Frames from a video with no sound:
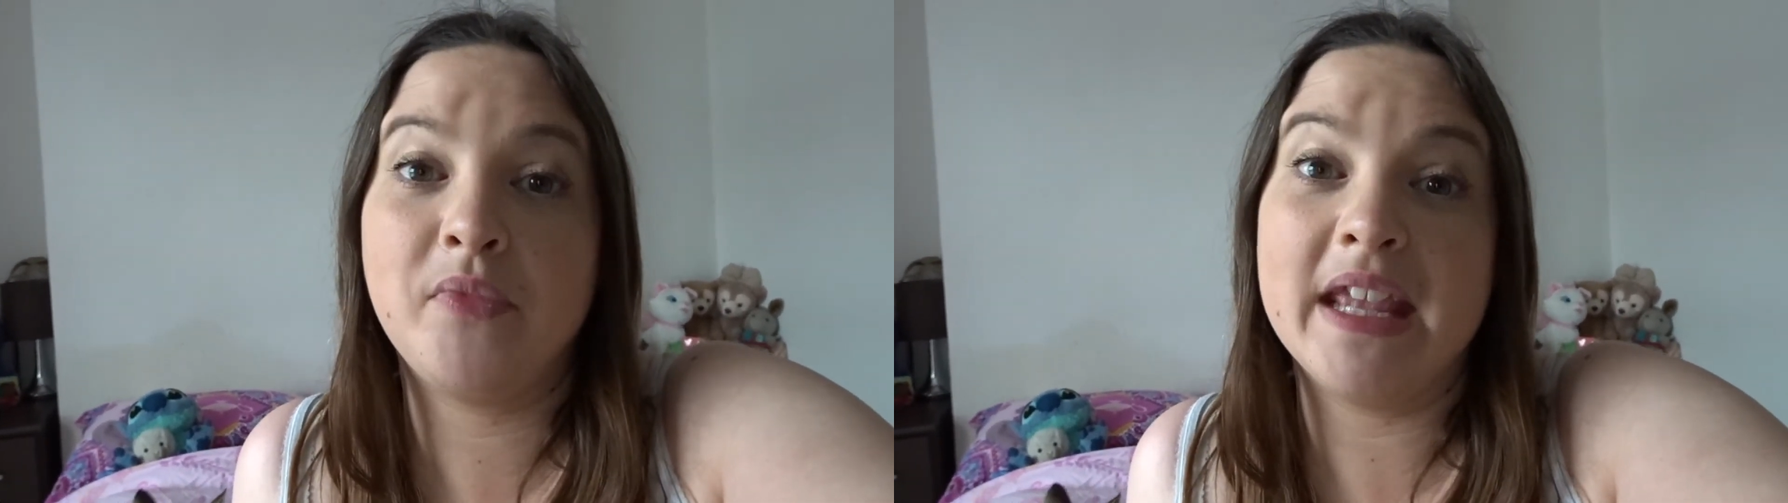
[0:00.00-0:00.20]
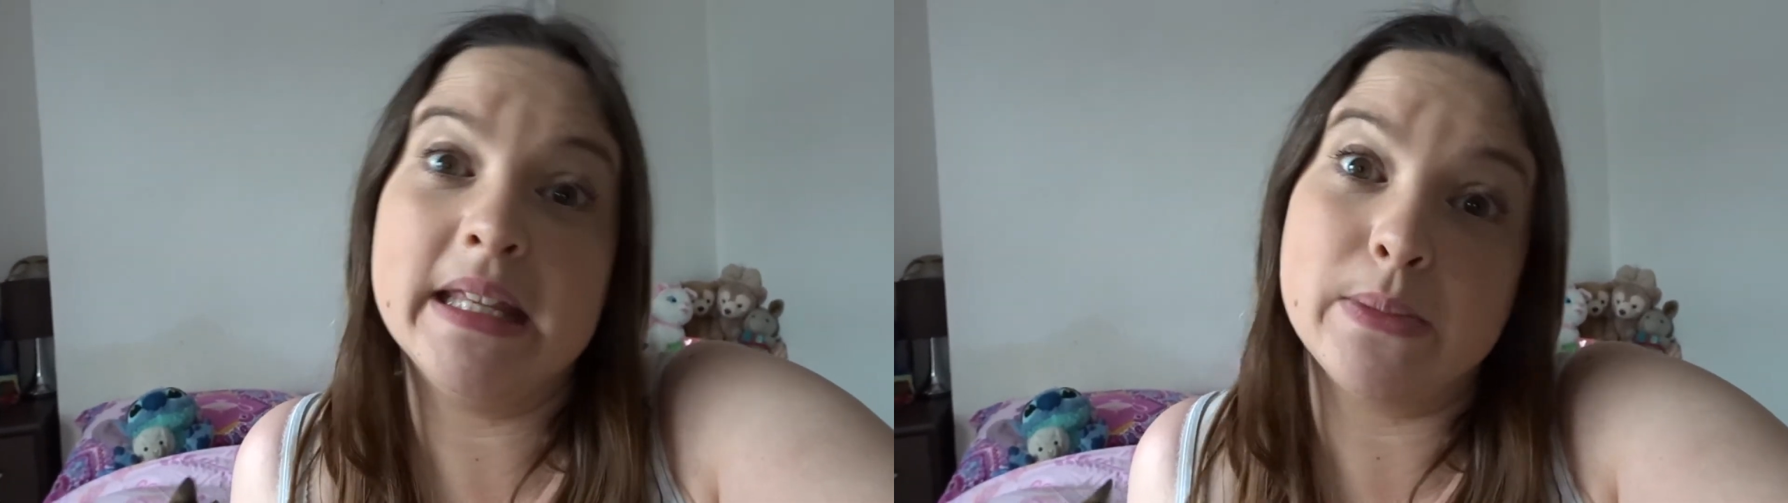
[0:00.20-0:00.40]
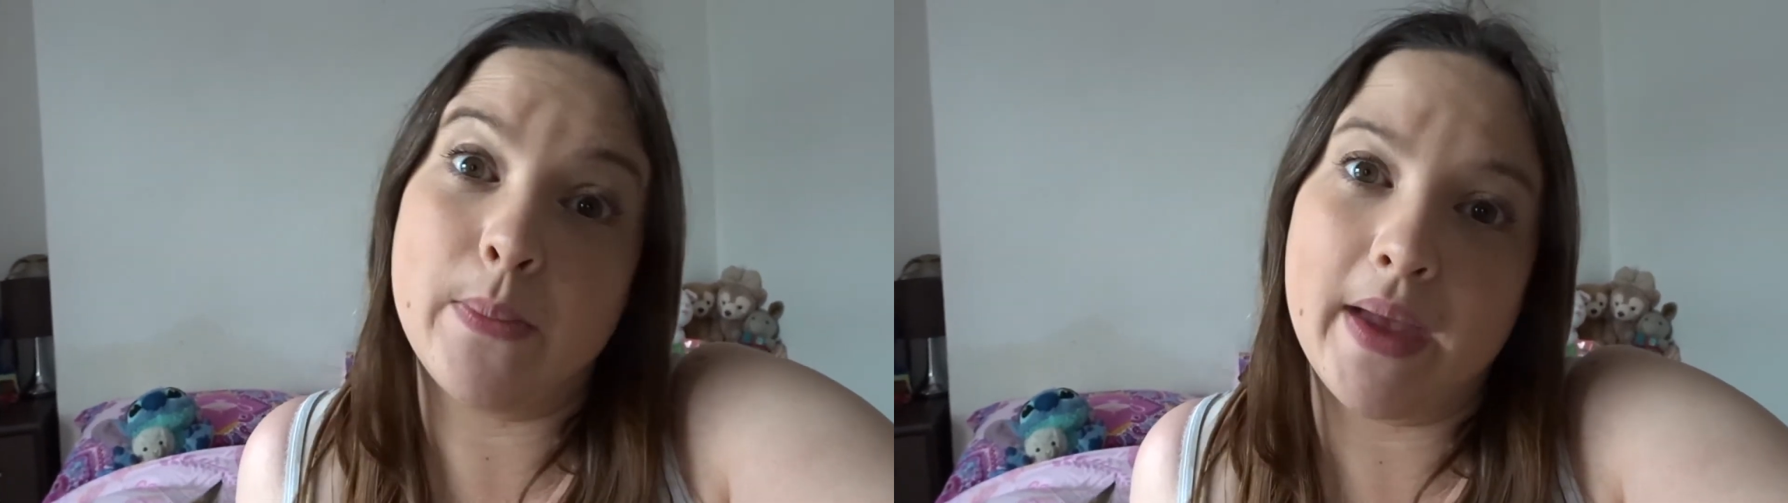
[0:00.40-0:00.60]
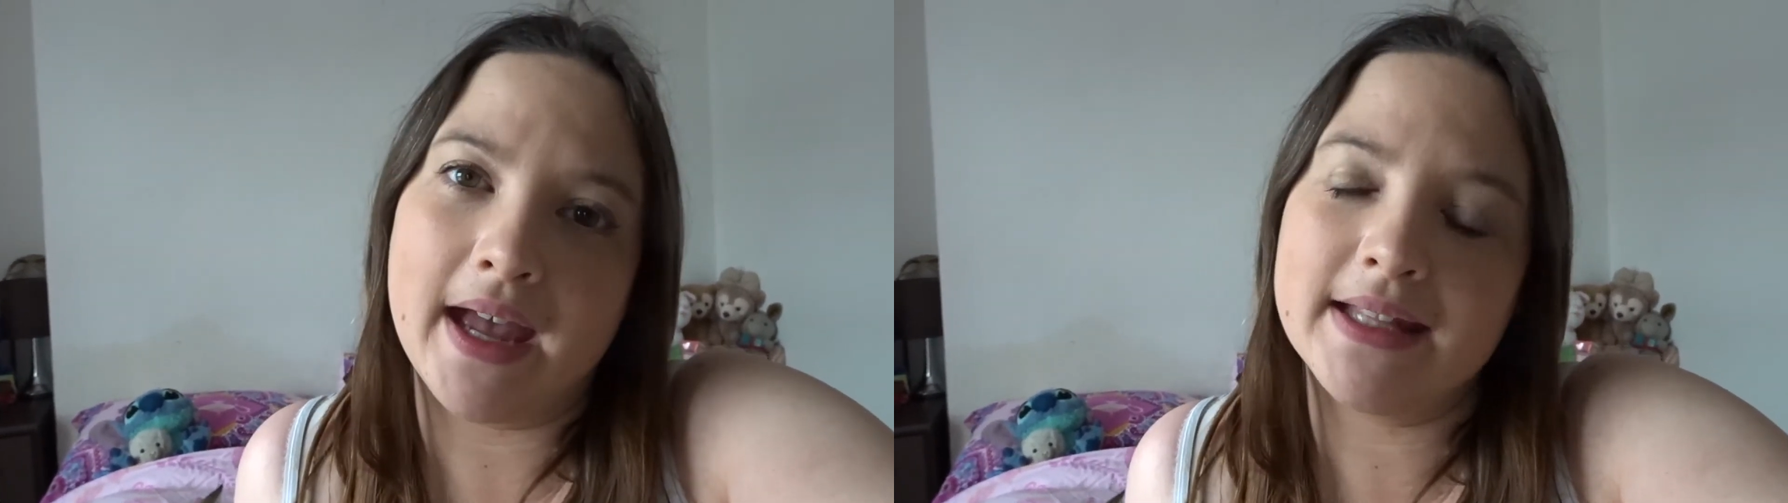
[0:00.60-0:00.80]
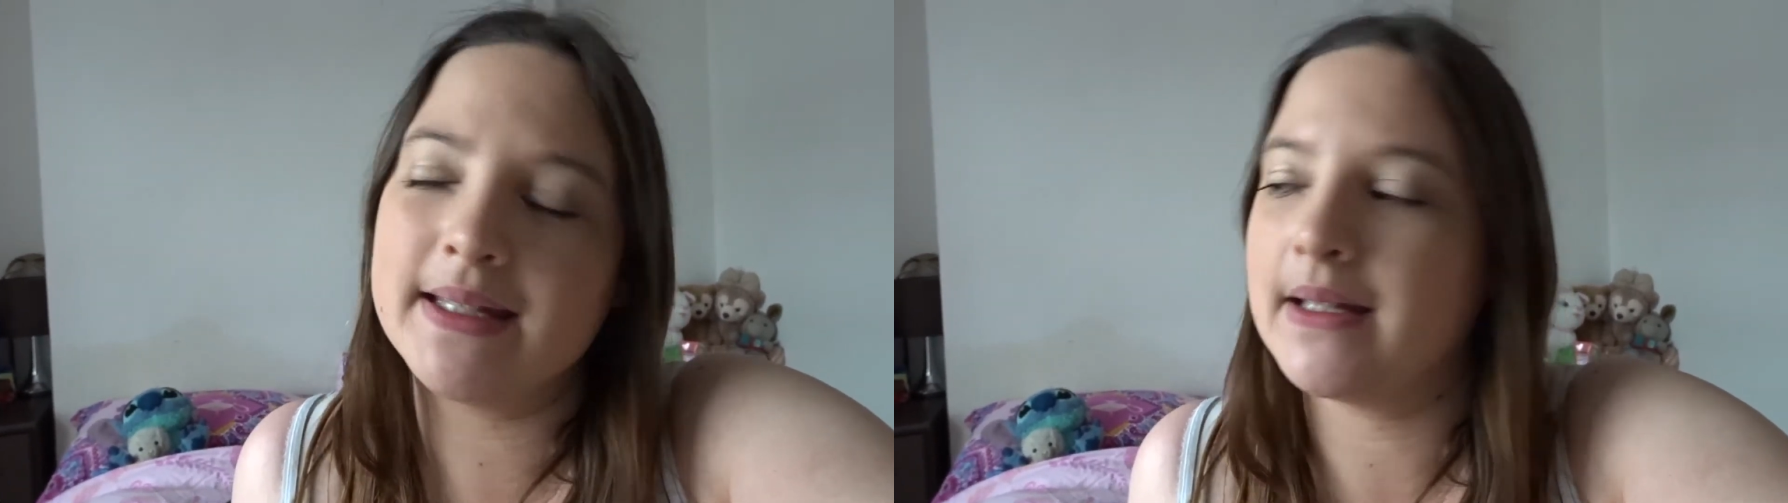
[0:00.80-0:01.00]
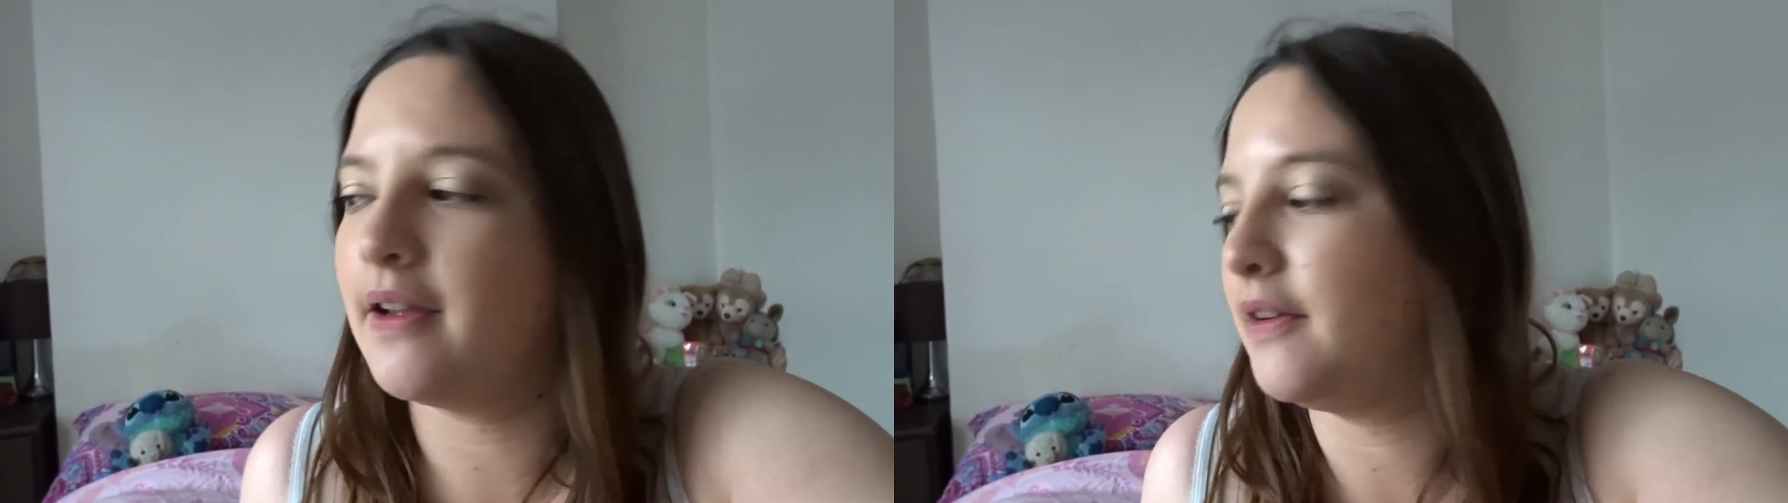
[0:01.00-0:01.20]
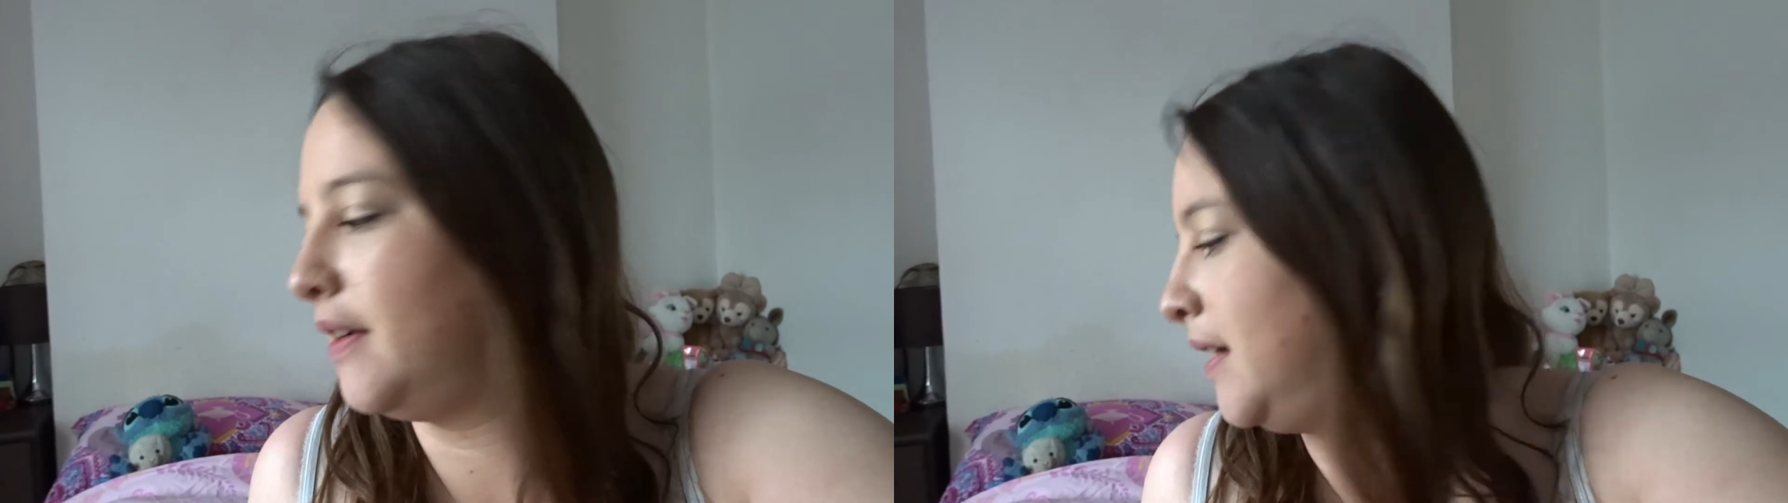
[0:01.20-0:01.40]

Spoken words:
isn't bad. So